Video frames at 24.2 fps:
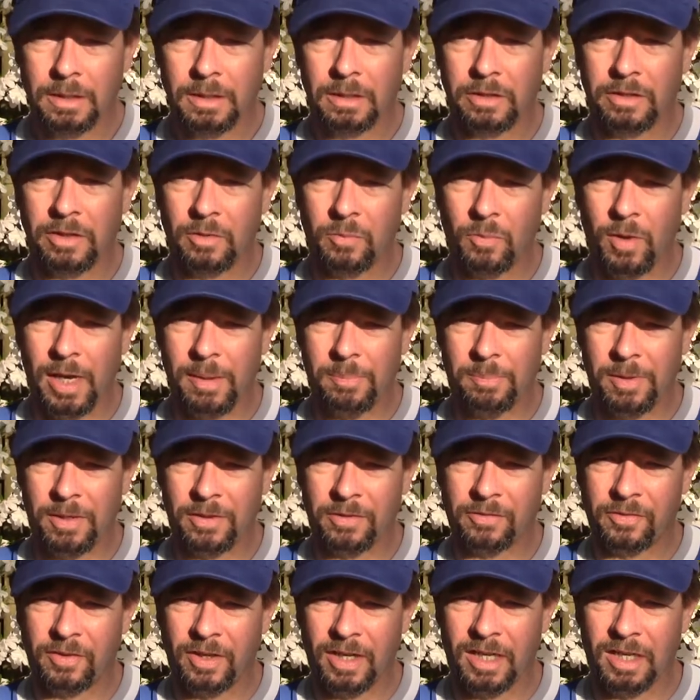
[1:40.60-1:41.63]
Then RateBeer
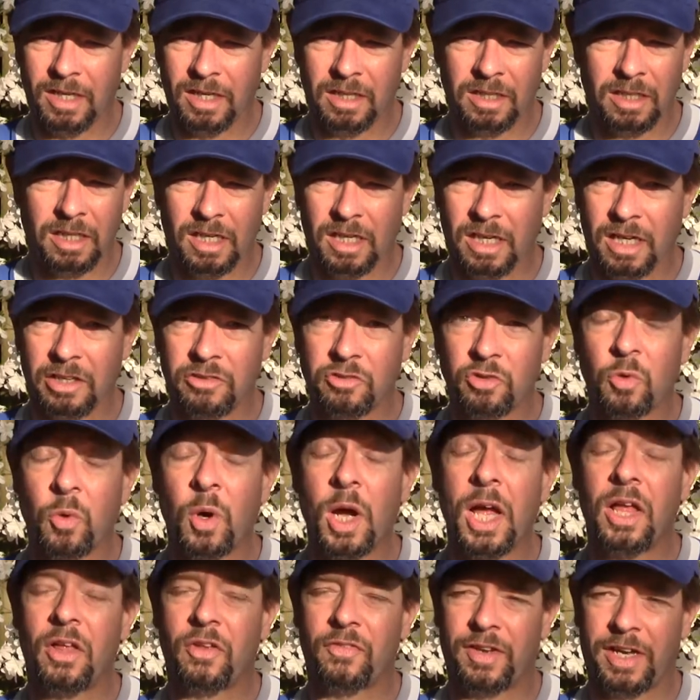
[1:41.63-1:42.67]
saying, oh ah, no, a
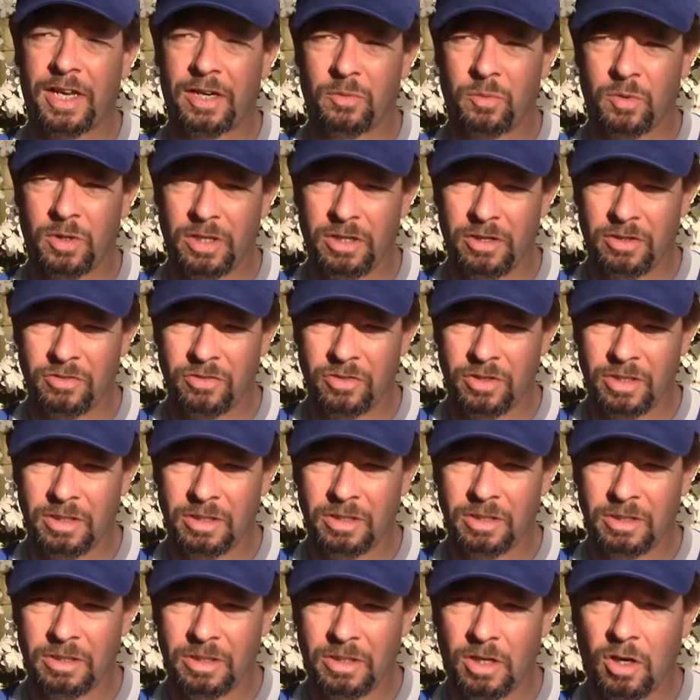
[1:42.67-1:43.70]
12 out of 100.
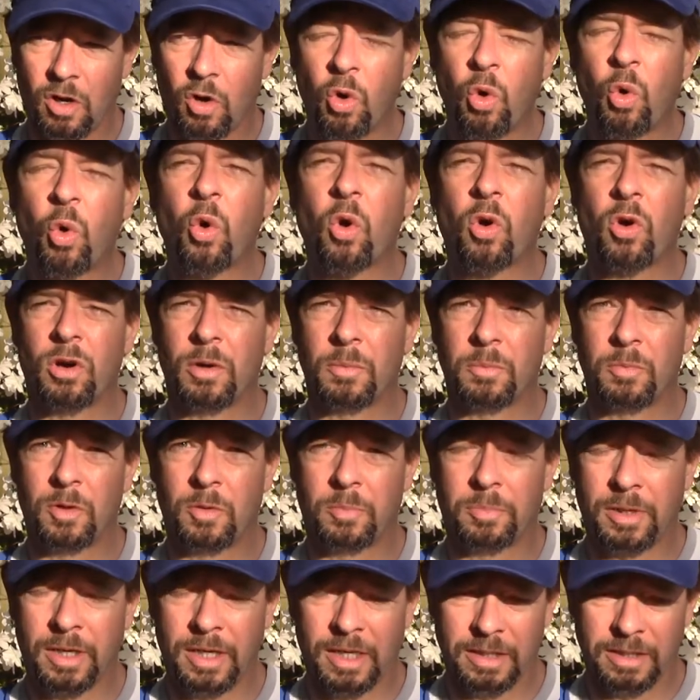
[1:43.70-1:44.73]
A horrible
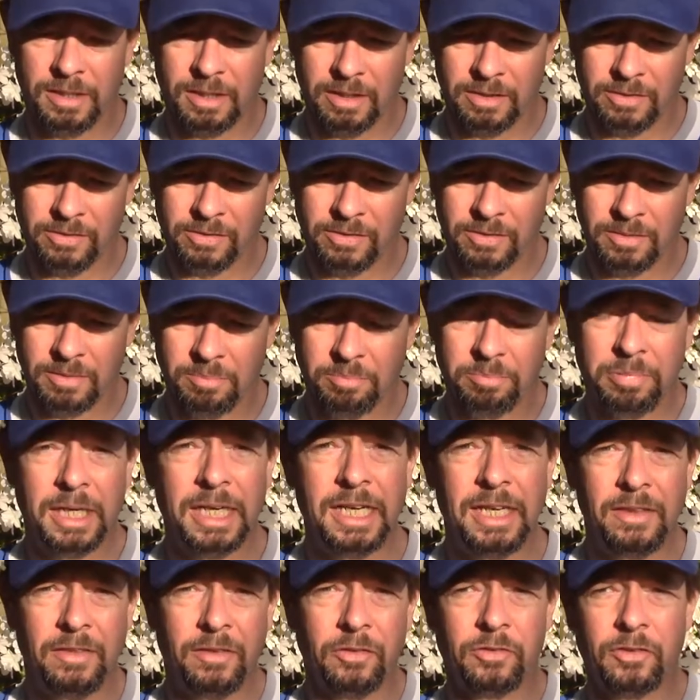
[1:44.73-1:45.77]
product. But
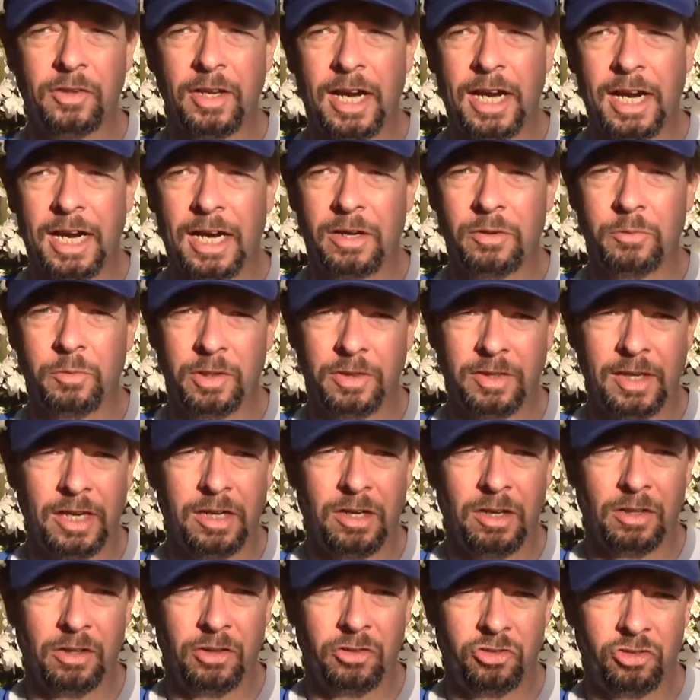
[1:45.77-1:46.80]
in the style, what they
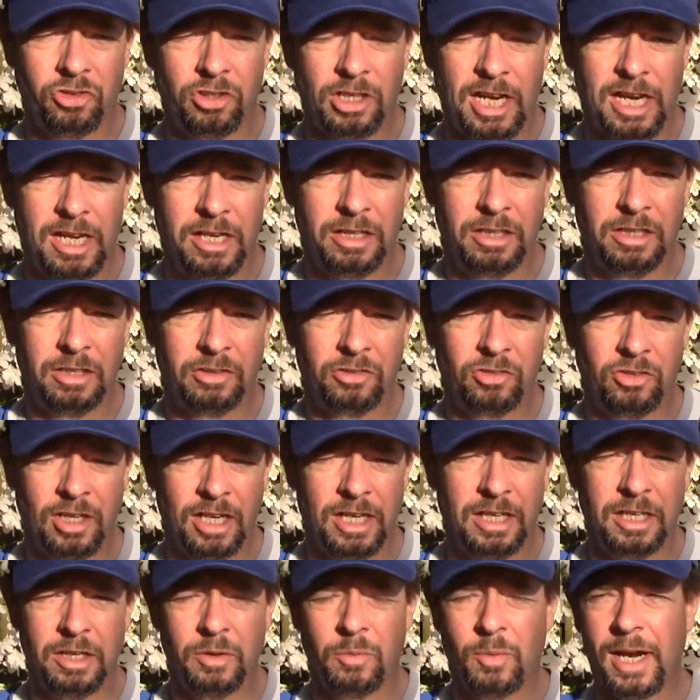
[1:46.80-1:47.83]
call a shan
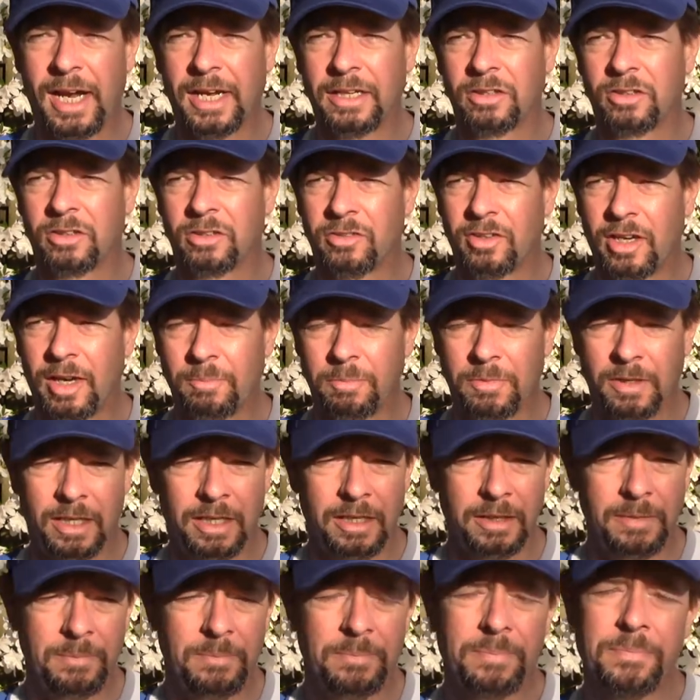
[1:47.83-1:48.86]
shandy Radler type thing,